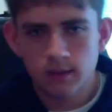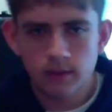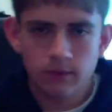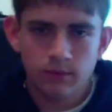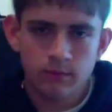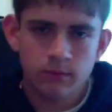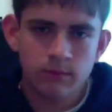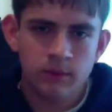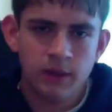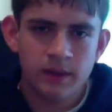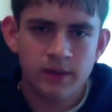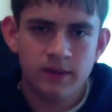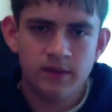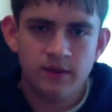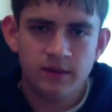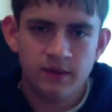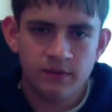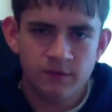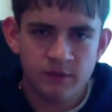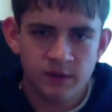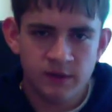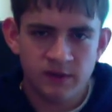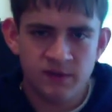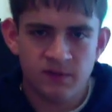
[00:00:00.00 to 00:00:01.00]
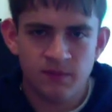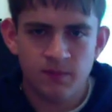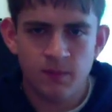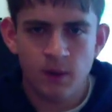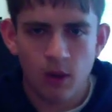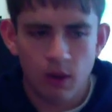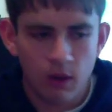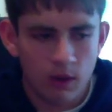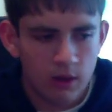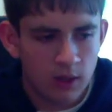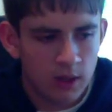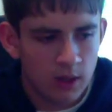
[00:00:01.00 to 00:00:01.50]
relatively
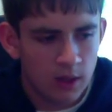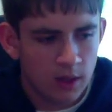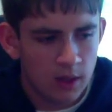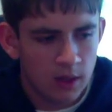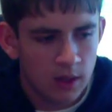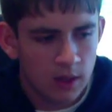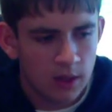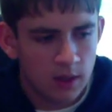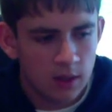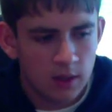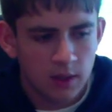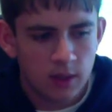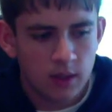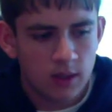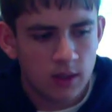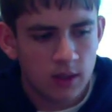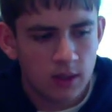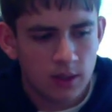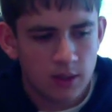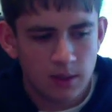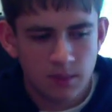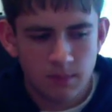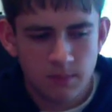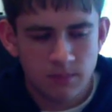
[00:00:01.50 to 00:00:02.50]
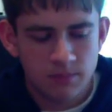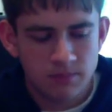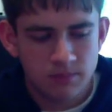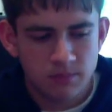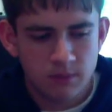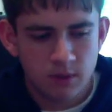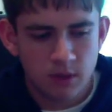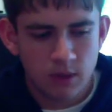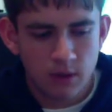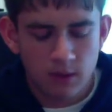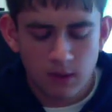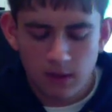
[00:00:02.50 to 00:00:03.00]
small. On
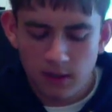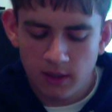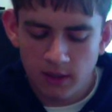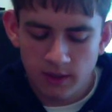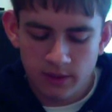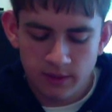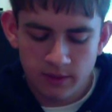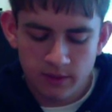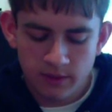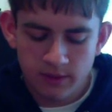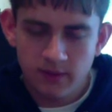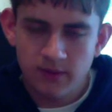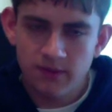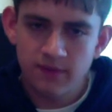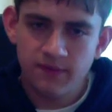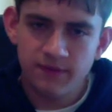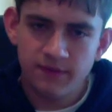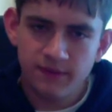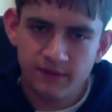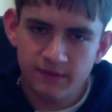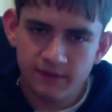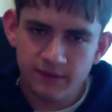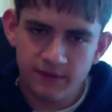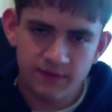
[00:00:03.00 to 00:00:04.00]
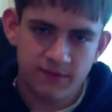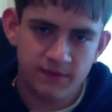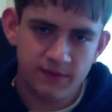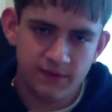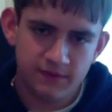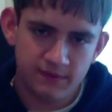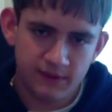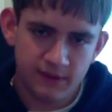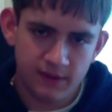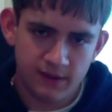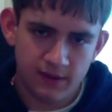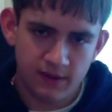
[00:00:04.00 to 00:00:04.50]
the
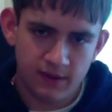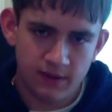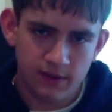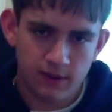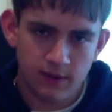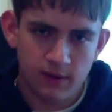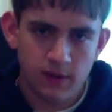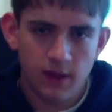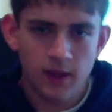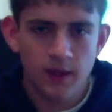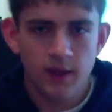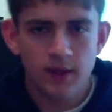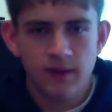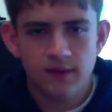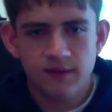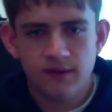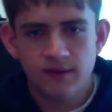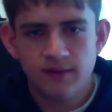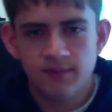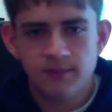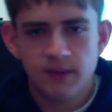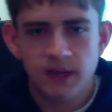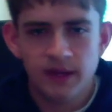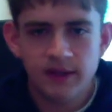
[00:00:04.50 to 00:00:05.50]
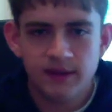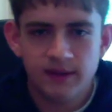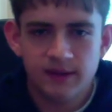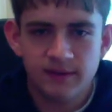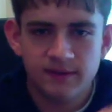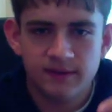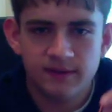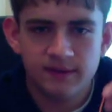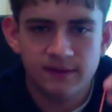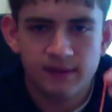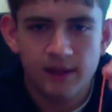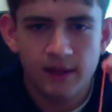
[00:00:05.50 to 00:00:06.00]
50/50 here, this mic
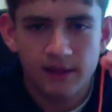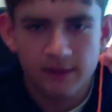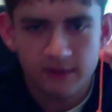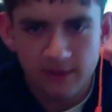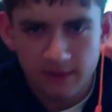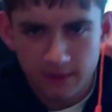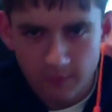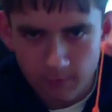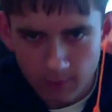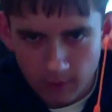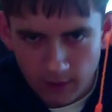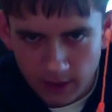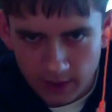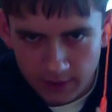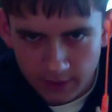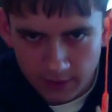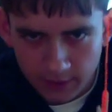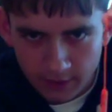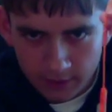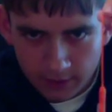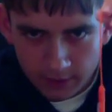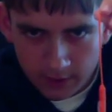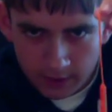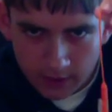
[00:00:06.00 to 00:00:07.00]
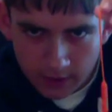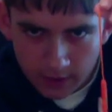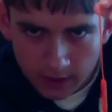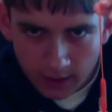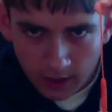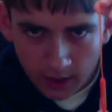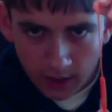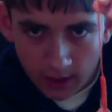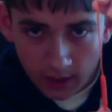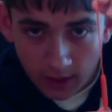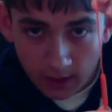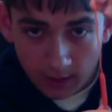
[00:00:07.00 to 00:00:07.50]
is slightly wider.
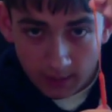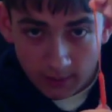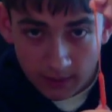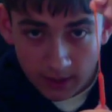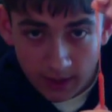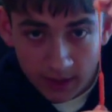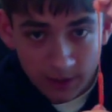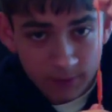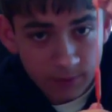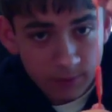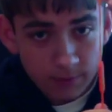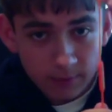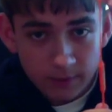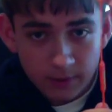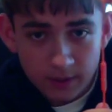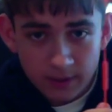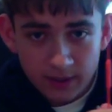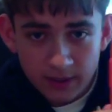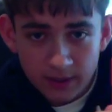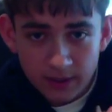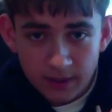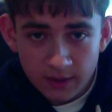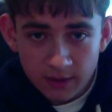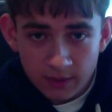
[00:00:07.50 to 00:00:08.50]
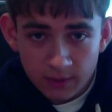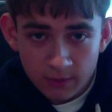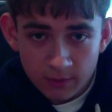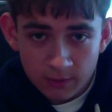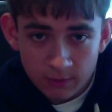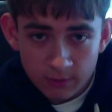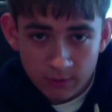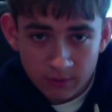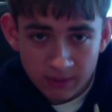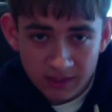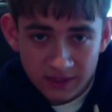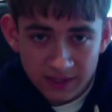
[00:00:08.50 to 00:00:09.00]
I really
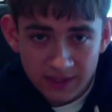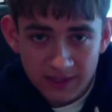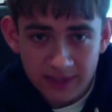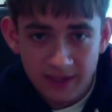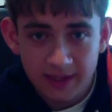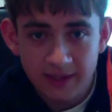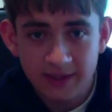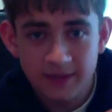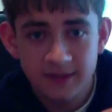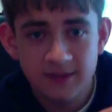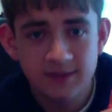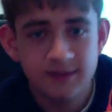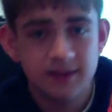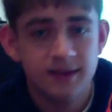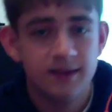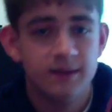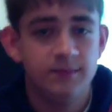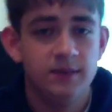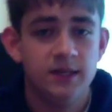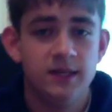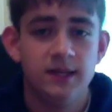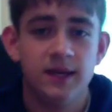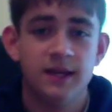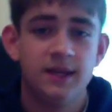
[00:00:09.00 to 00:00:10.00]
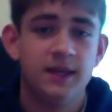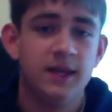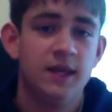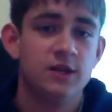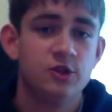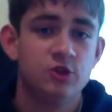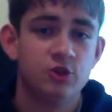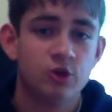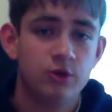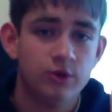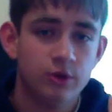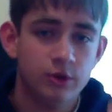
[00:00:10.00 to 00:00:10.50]
like this. I mean, I can't
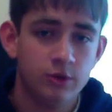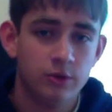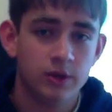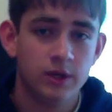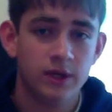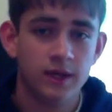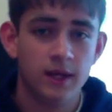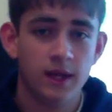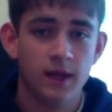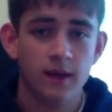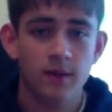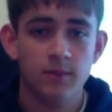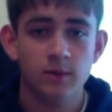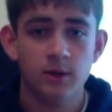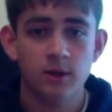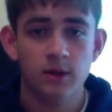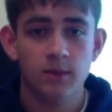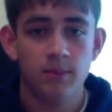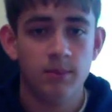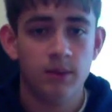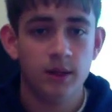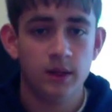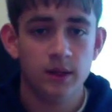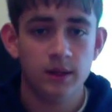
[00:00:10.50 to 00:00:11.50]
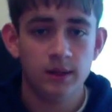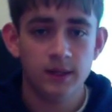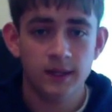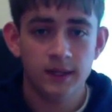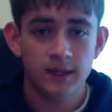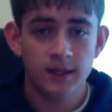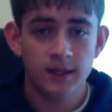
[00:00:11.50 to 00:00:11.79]
show you on camera, but